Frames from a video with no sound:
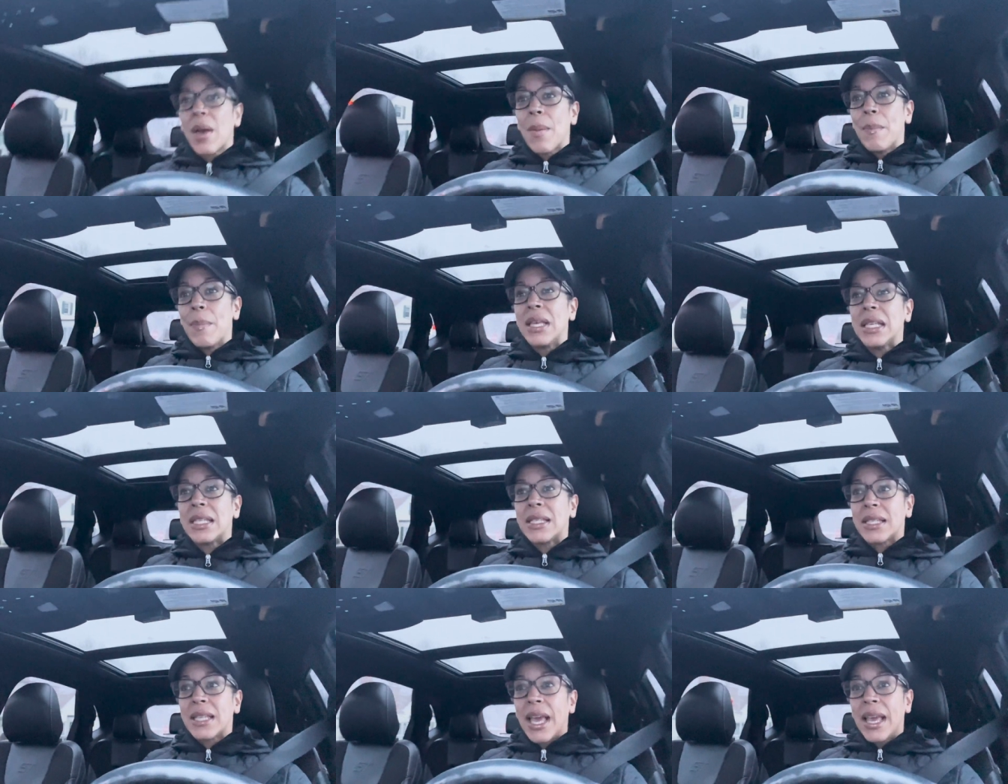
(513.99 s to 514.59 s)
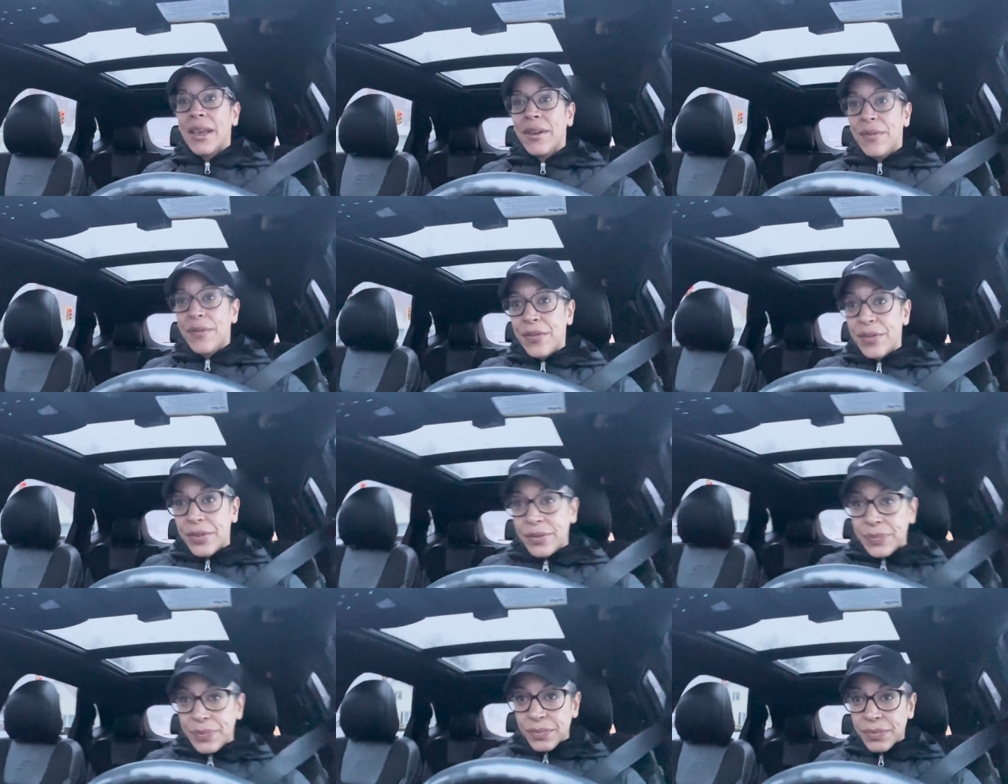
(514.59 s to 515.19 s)
Be safe
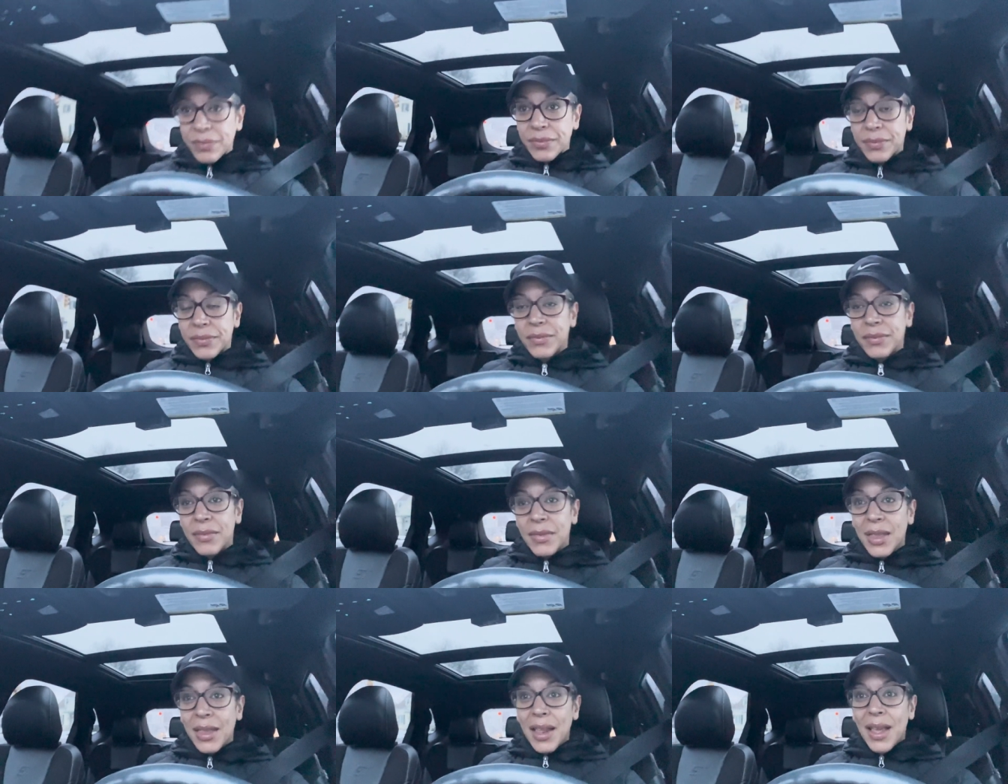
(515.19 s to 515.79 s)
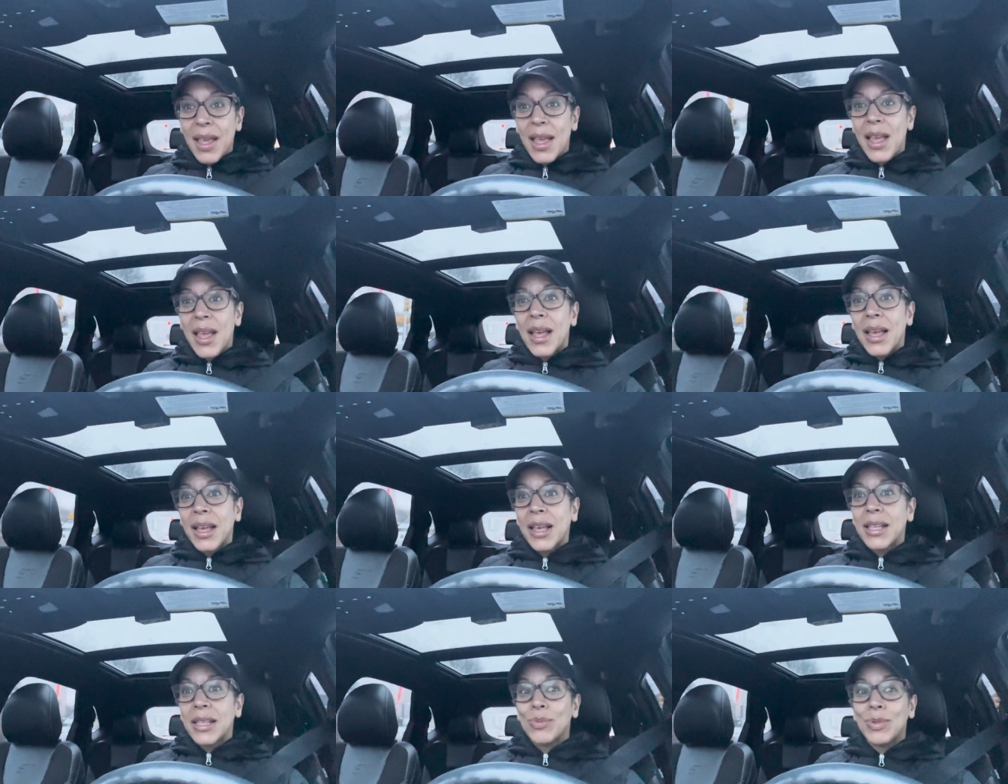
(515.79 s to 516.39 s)

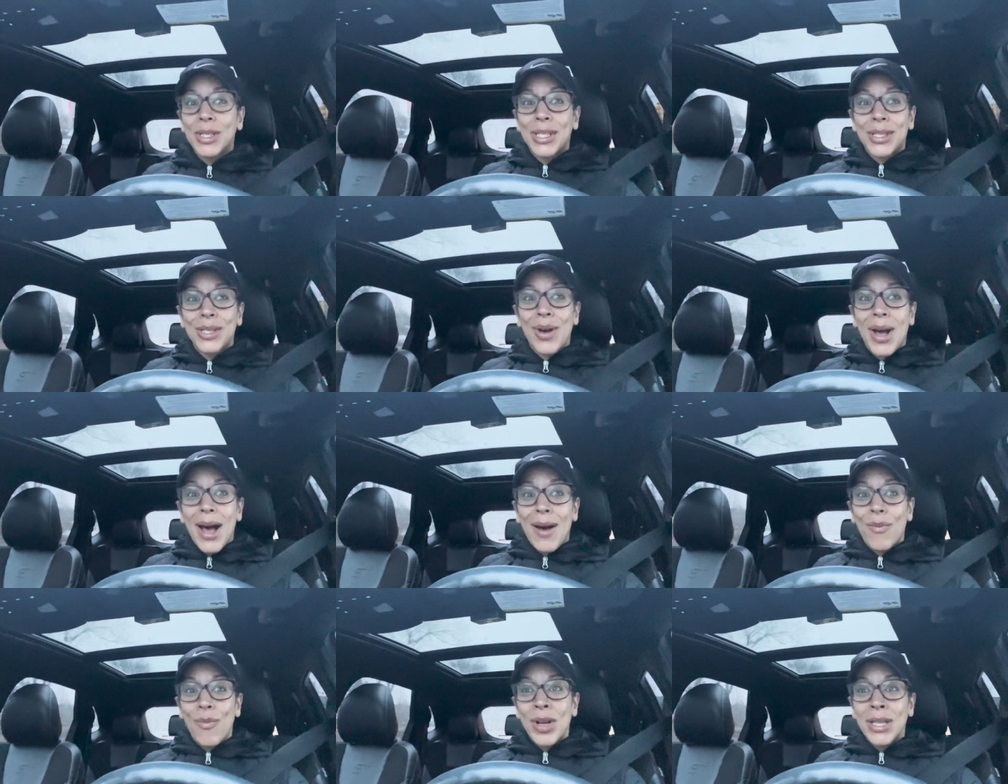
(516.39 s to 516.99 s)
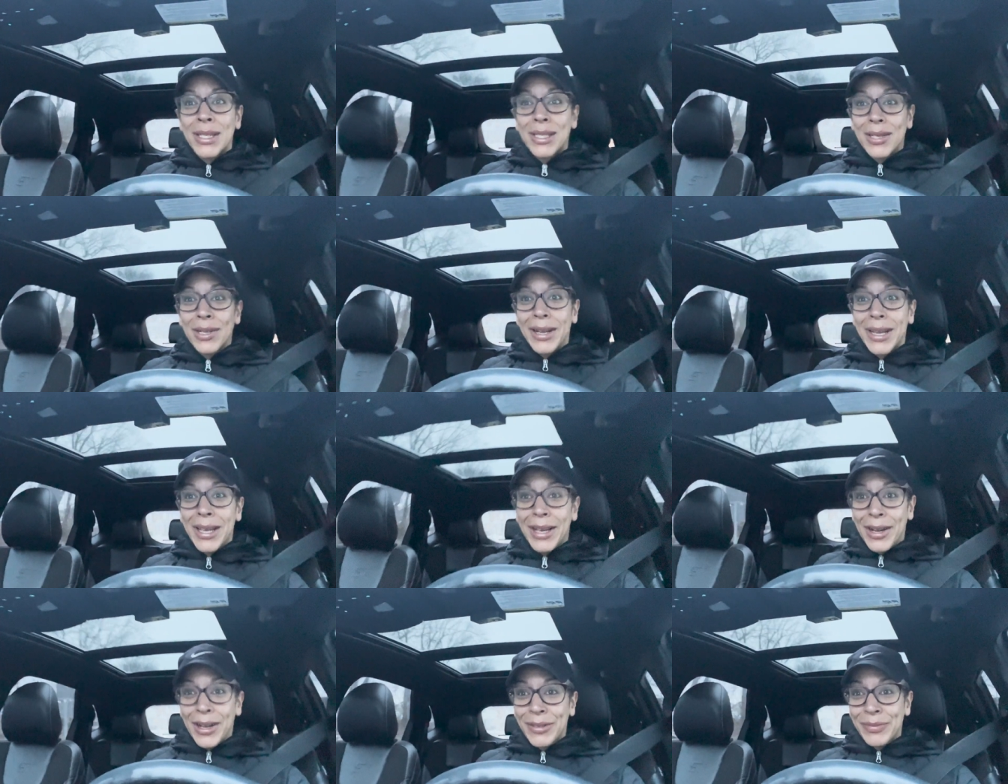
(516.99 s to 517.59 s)
because we still have winter
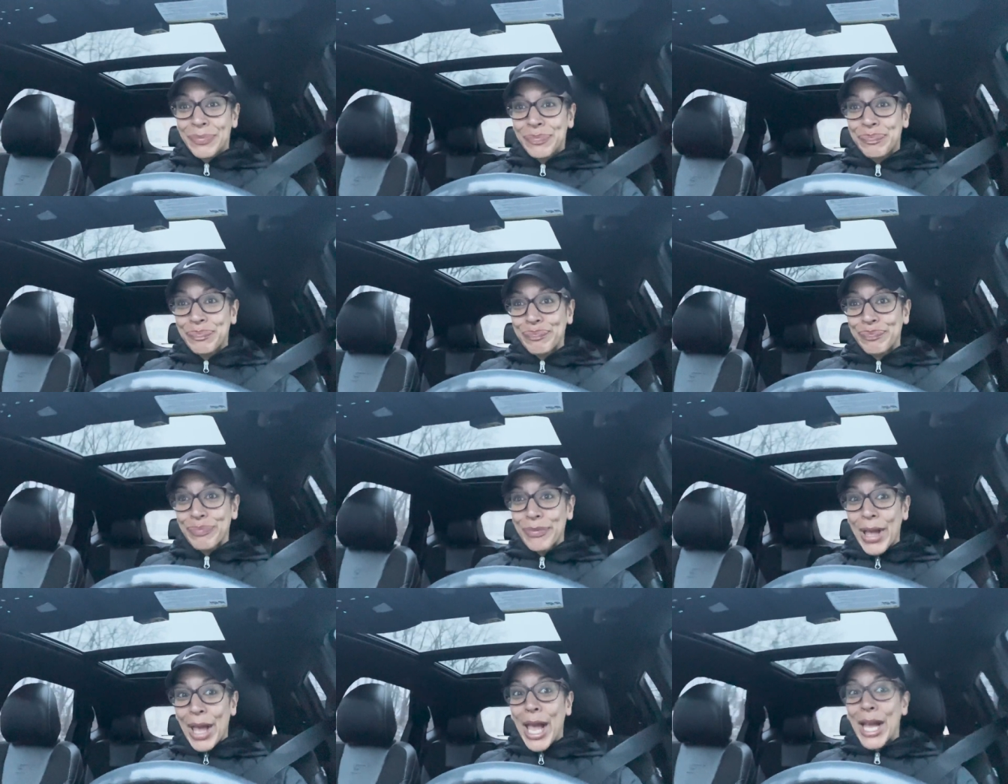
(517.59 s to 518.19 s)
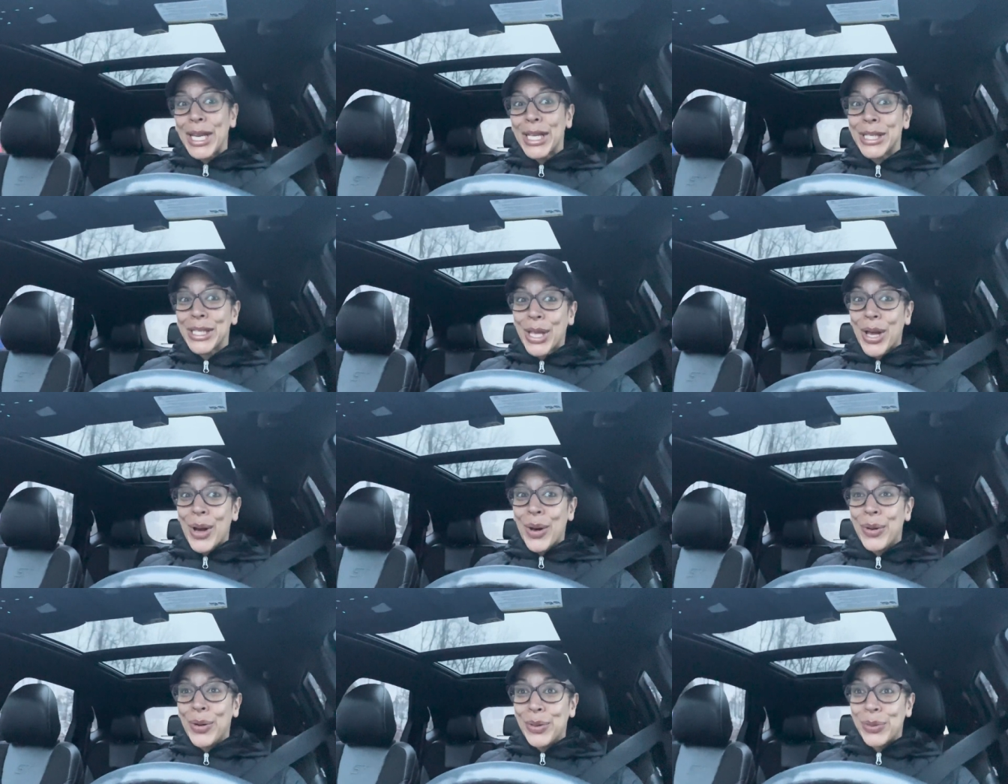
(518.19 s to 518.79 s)
here and it's
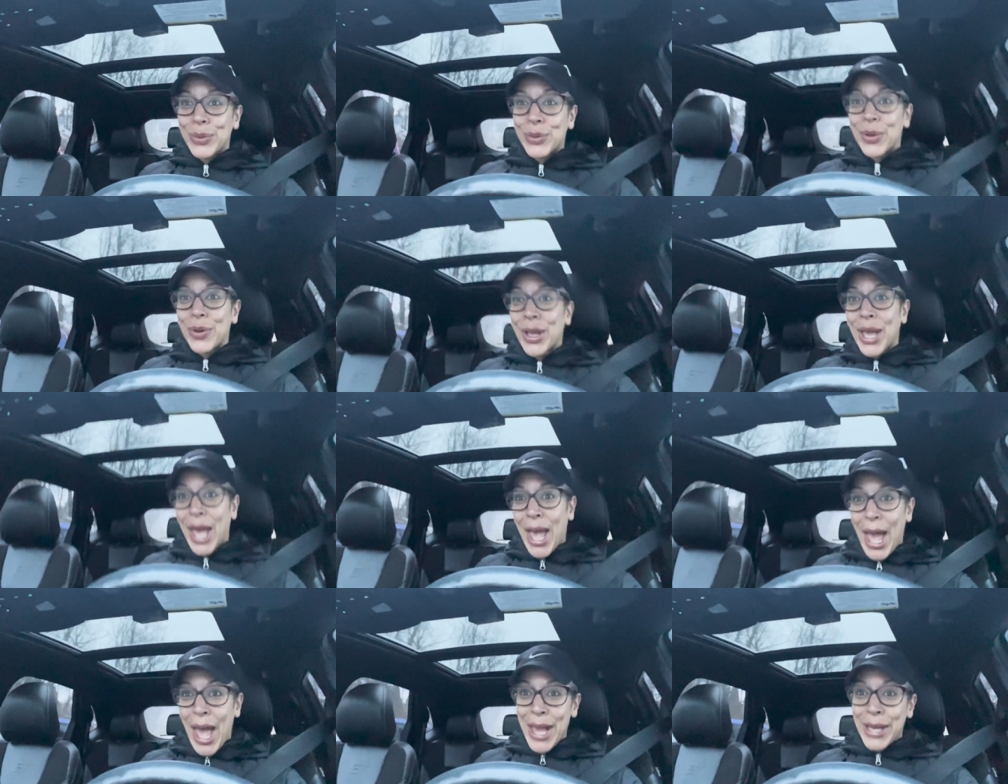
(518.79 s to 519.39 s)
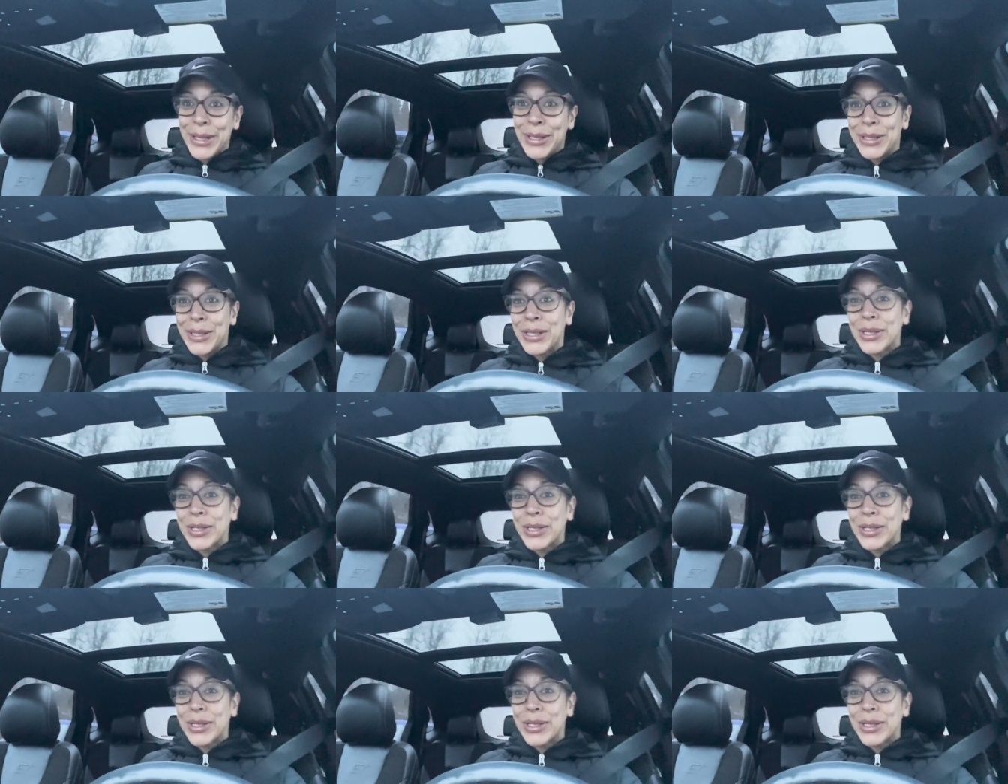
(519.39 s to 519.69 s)
cold, okay?